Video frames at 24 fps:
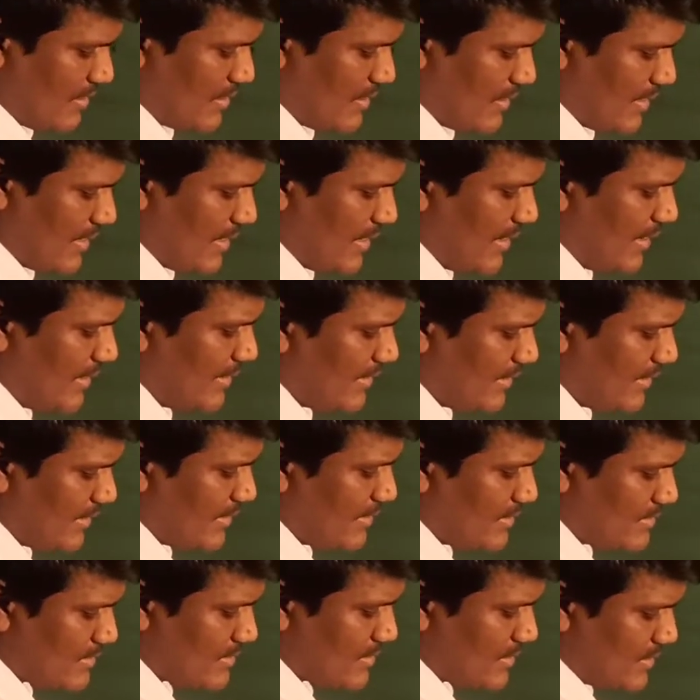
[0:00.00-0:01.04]
AD
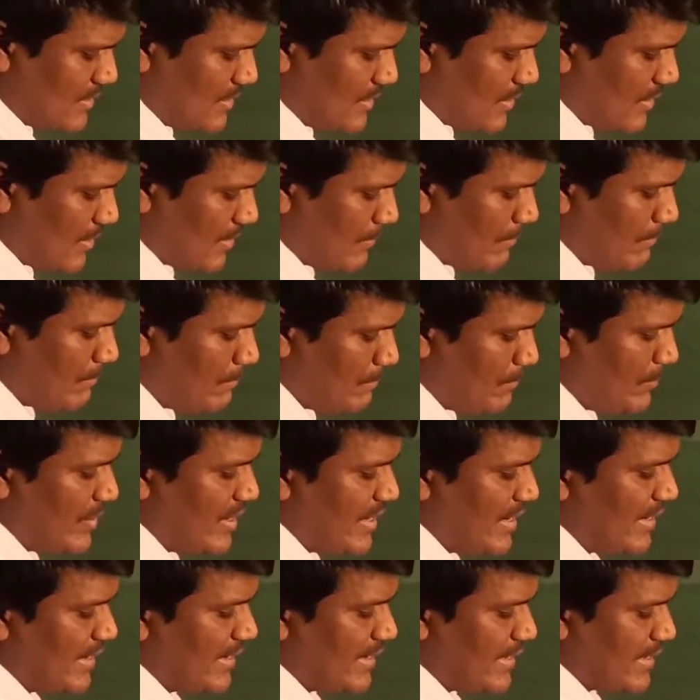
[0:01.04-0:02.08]
is a
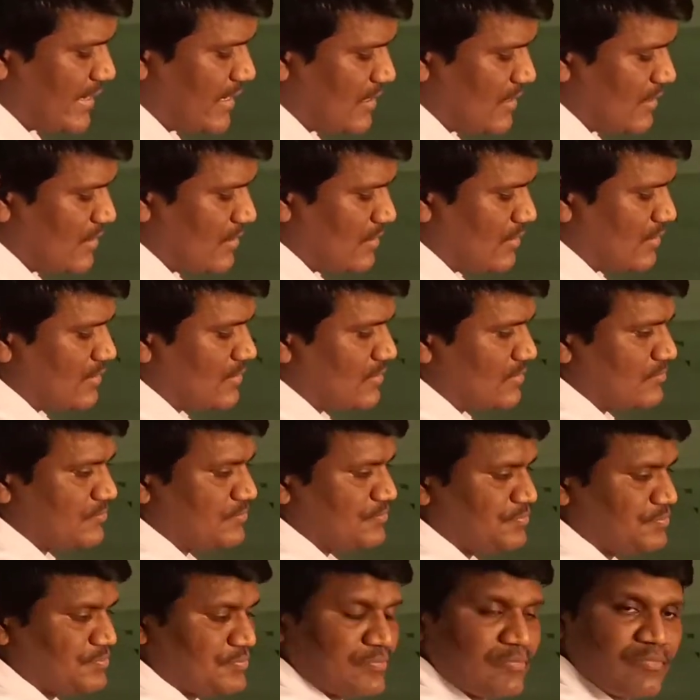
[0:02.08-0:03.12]
median.